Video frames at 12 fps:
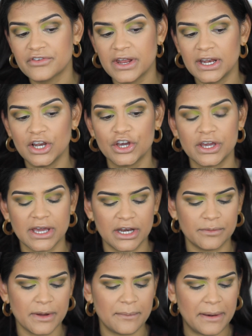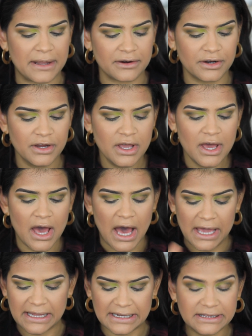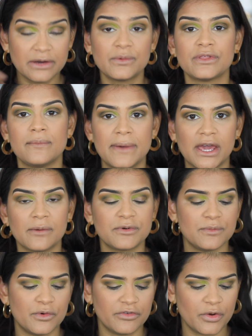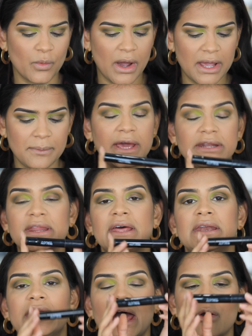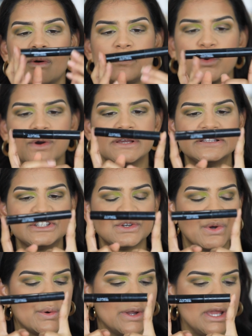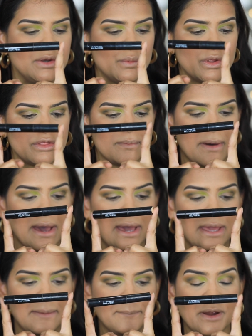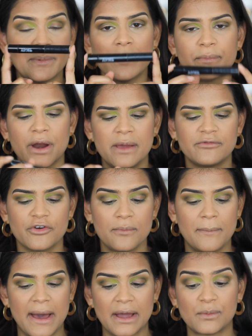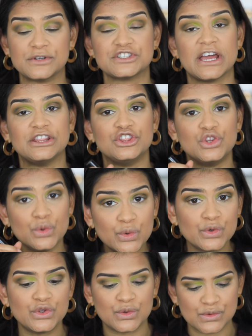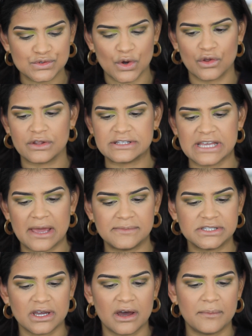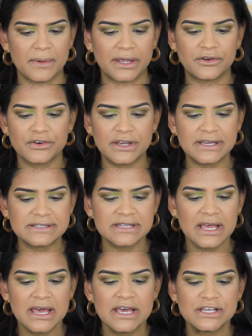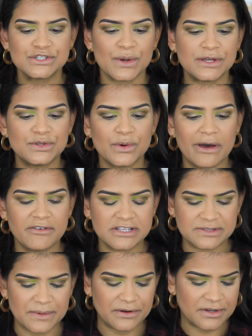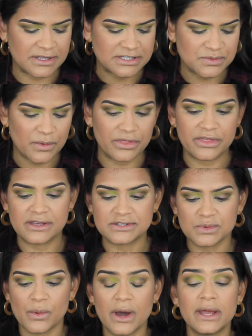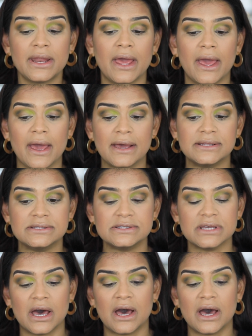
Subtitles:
already looking a little bit better. I cleaned it with a makeup removing wipe, and then now I'm going to go in with my Prep and Prime from MAC, which I do use all the time to cut my crease. So I do have experience with this one, and